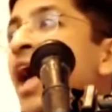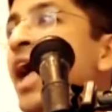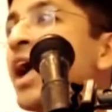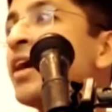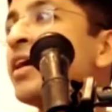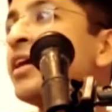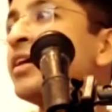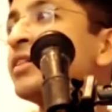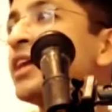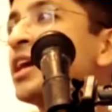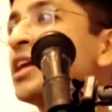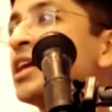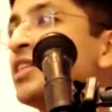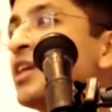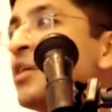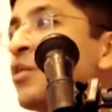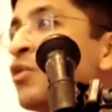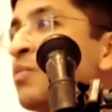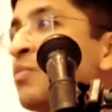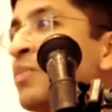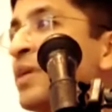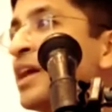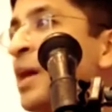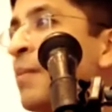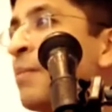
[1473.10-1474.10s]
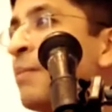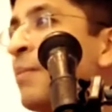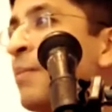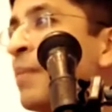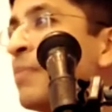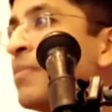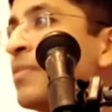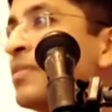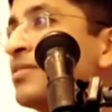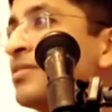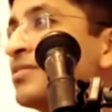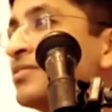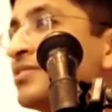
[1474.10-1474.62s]
angry that they would pick up
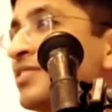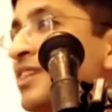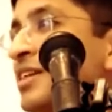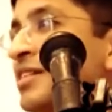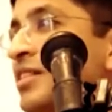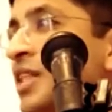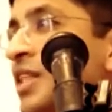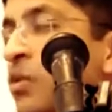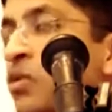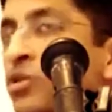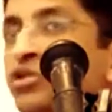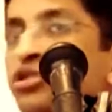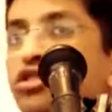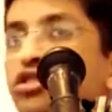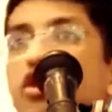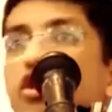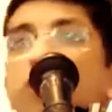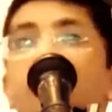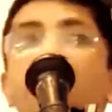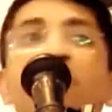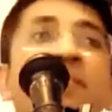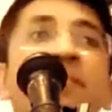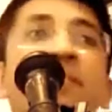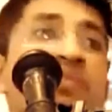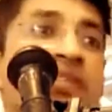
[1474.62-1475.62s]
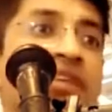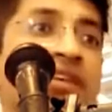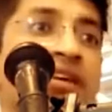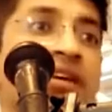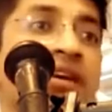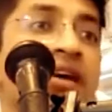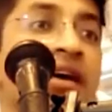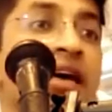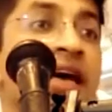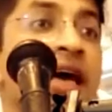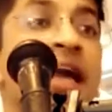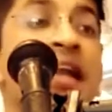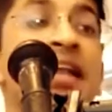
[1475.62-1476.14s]
pebbles and they would throw.
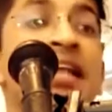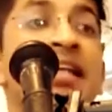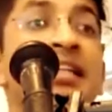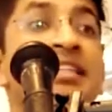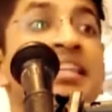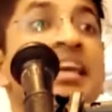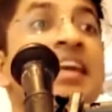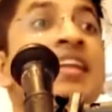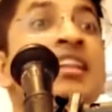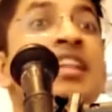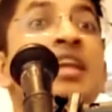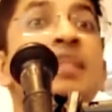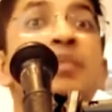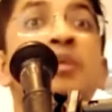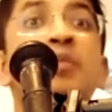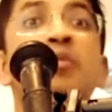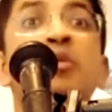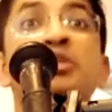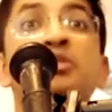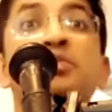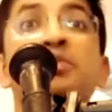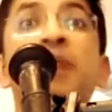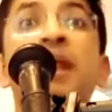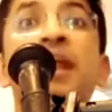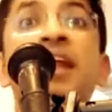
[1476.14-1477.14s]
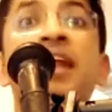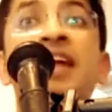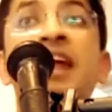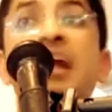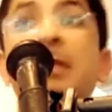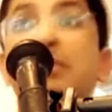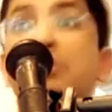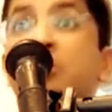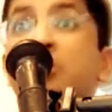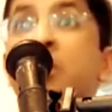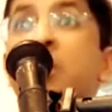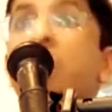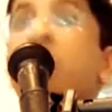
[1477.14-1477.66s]
And Nityananda Prabhu is
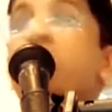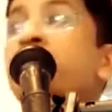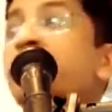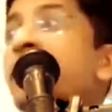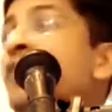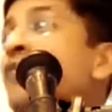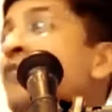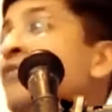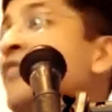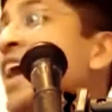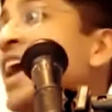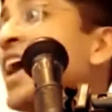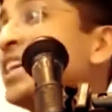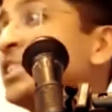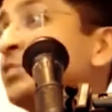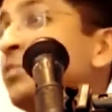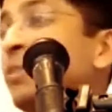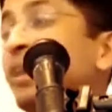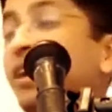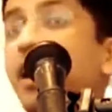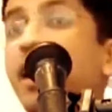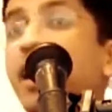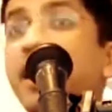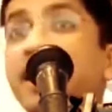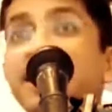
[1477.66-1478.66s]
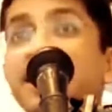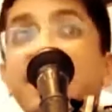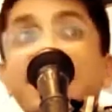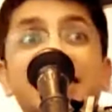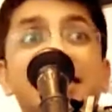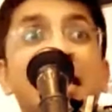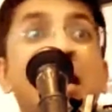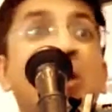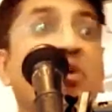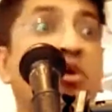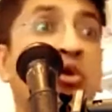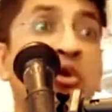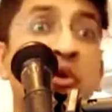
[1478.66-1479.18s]
Balaram, so he would run fast, but Haridas
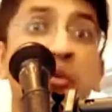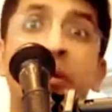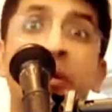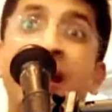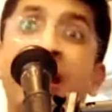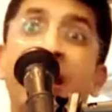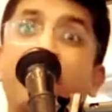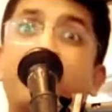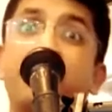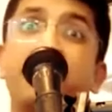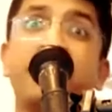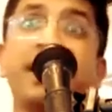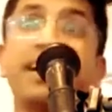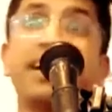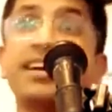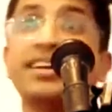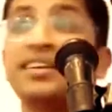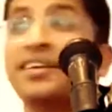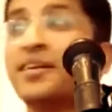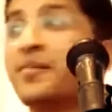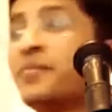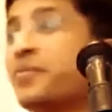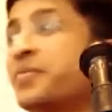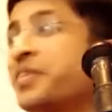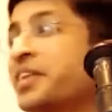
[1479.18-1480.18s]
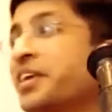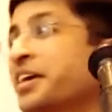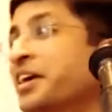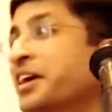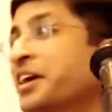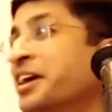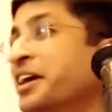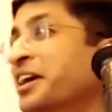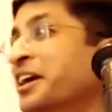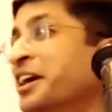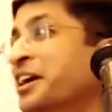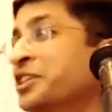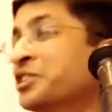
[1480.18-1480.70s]
Thakur would be left behind.
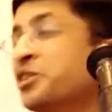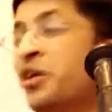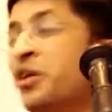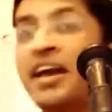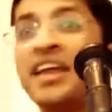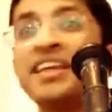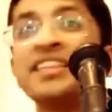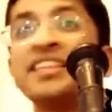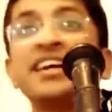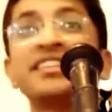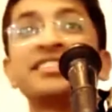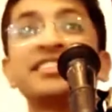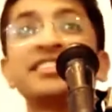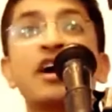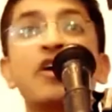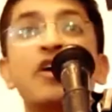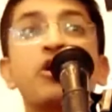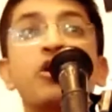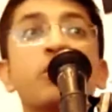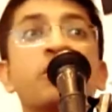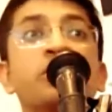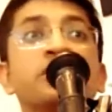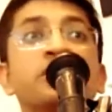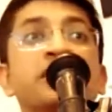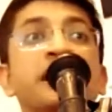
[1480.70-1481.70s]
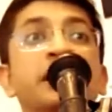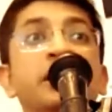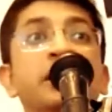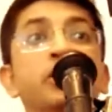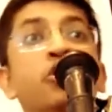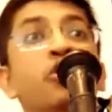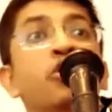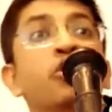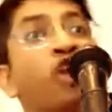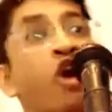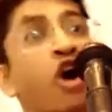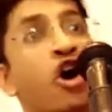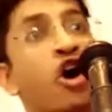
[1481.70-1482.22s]
So Haridas Thakur would say,
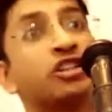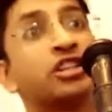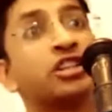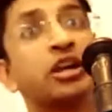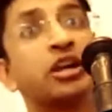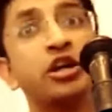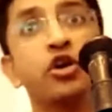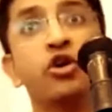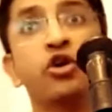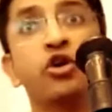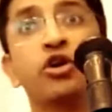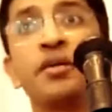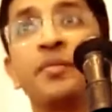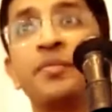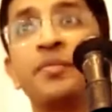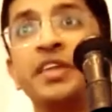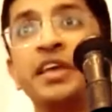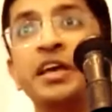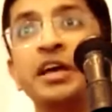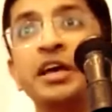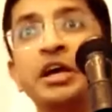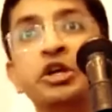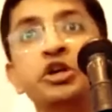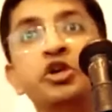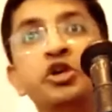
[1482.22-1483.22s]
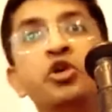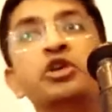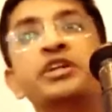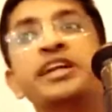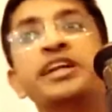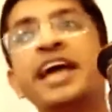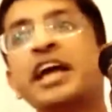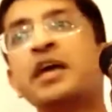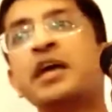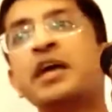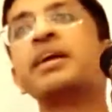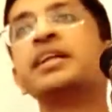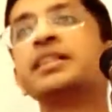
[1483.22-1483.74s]
you knock the door, you
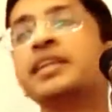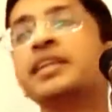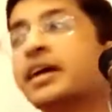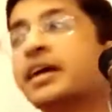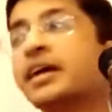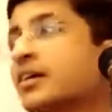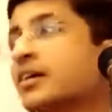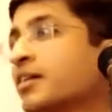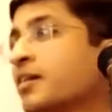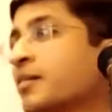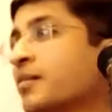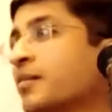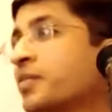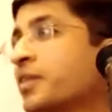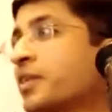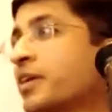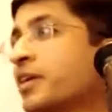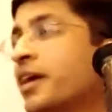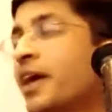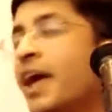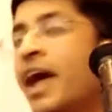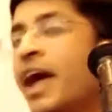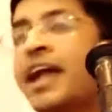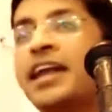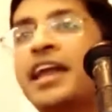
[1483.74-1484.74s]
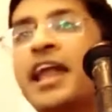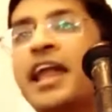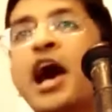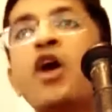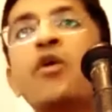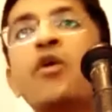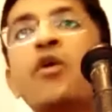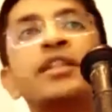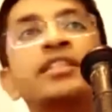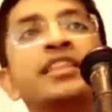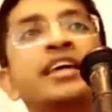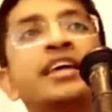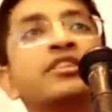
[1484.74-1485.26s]
take me there, and
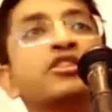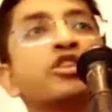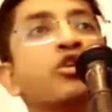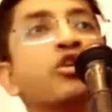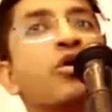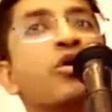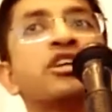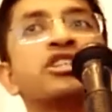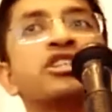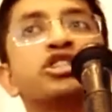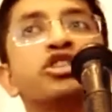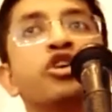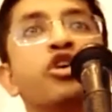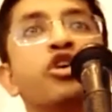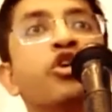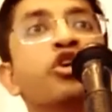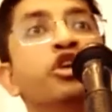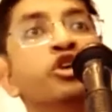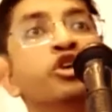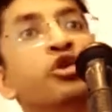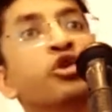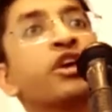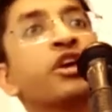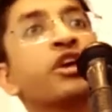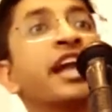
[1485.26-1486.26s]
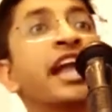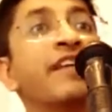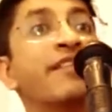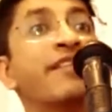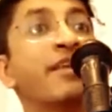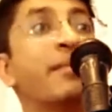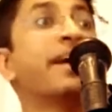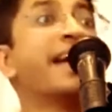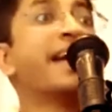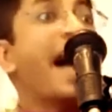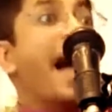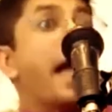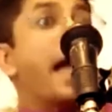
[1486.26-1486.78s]
now when they throw a stone, you run away,
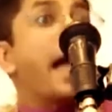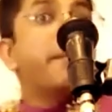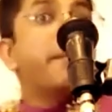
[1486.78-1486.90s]
but I